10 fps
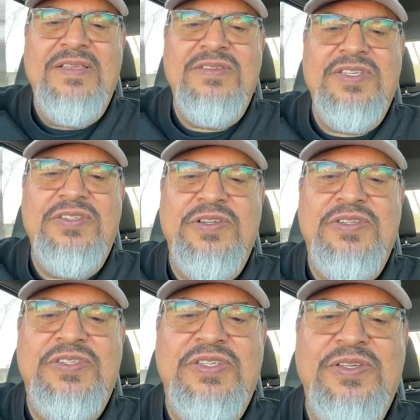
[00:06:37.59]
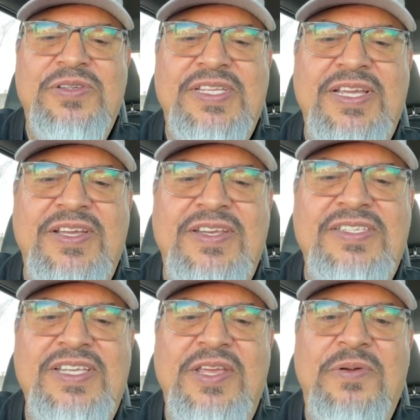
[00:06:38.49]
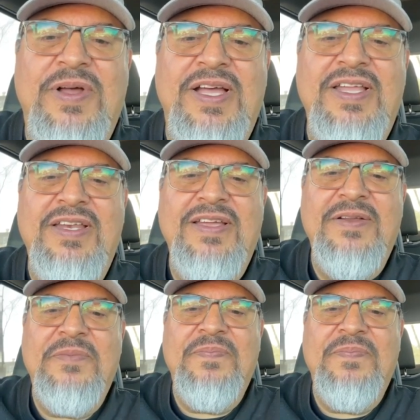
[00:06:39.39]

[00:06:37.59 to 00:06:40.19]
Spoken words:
Sister Susan, good to see you on.